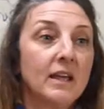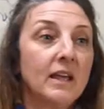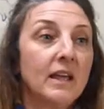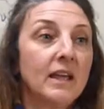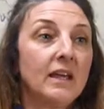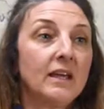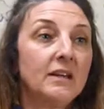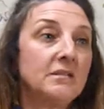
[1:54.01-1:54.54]

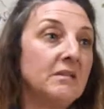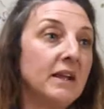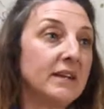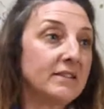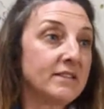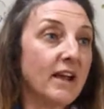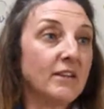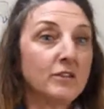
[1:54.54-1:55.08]
in
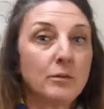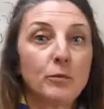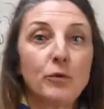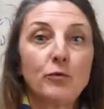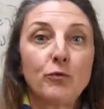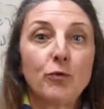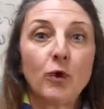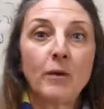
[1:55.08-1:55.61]
accessible
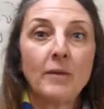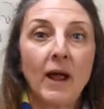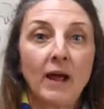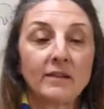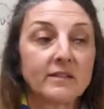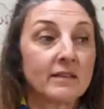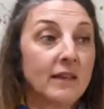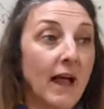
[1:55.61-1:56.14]

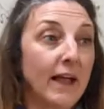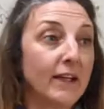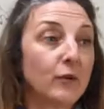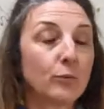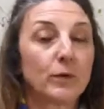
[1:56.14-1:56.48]
formats like